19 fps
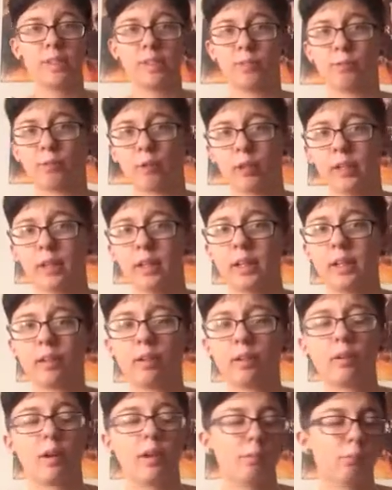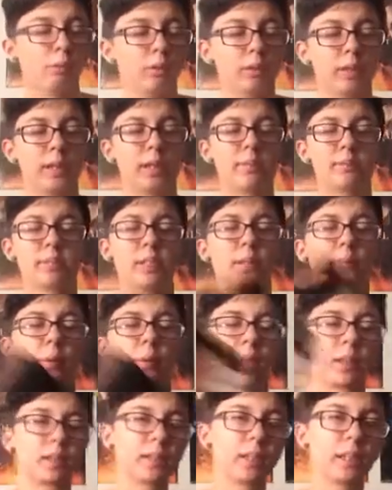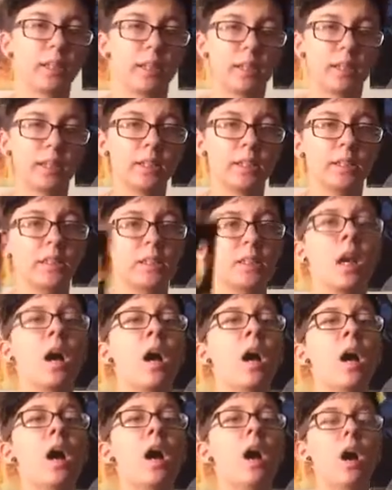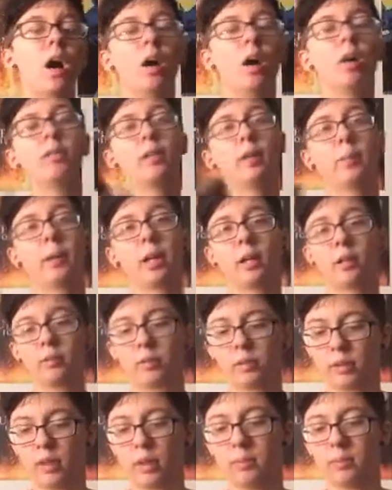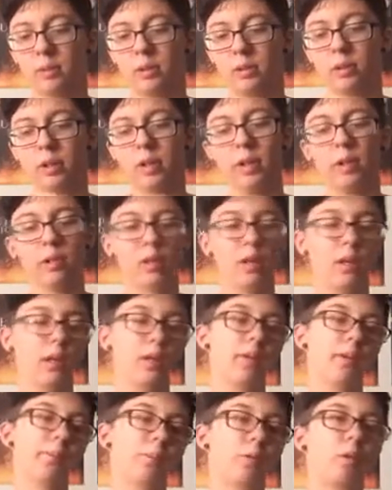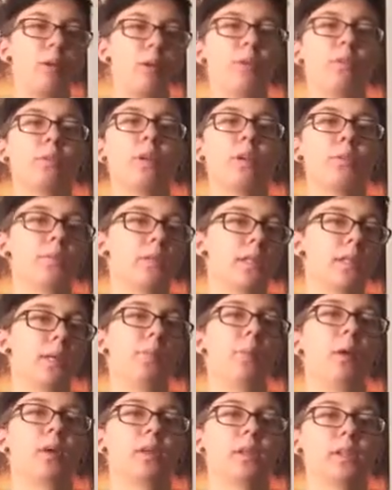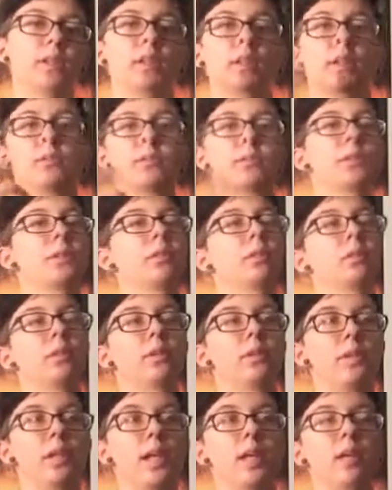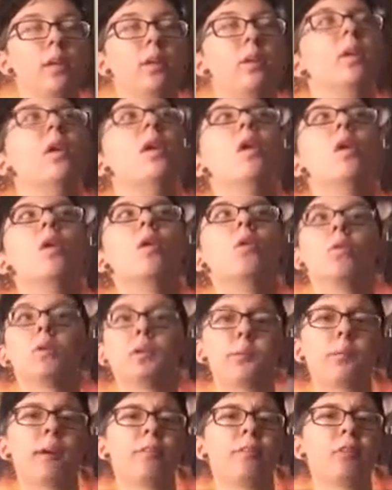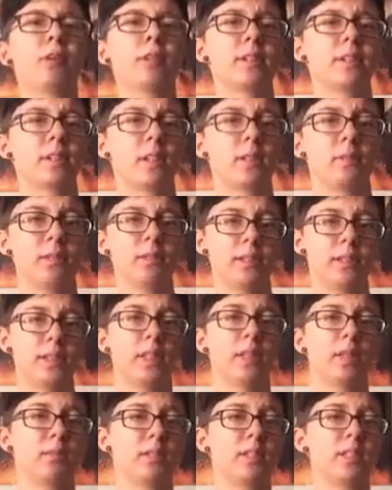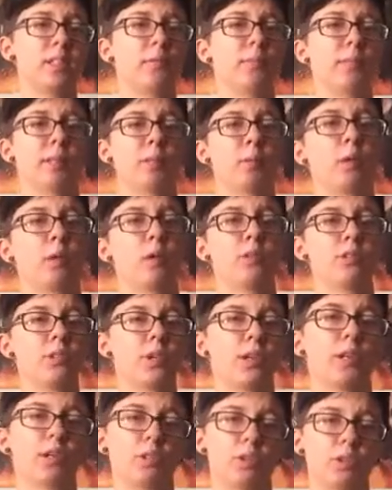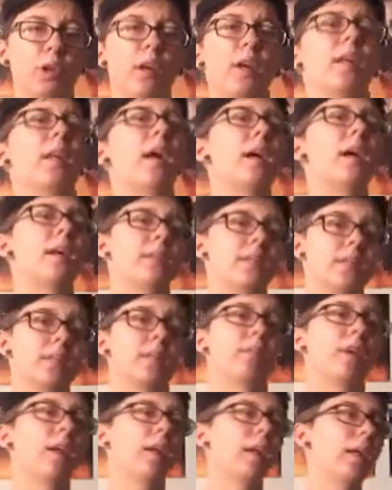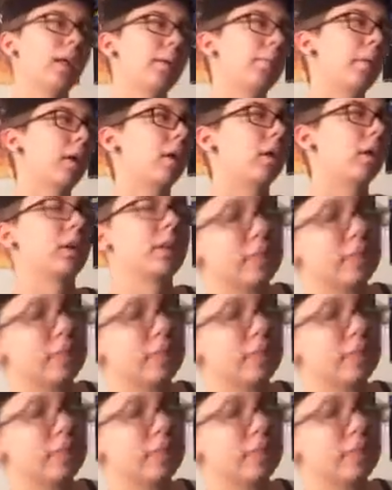is freaking incredible. It comes in a box like this, depending on what type you get. The Pro comes in a box and it comes in a little container, which my friend is going to be sending me some of the Pro so I can try that and see if I like it better,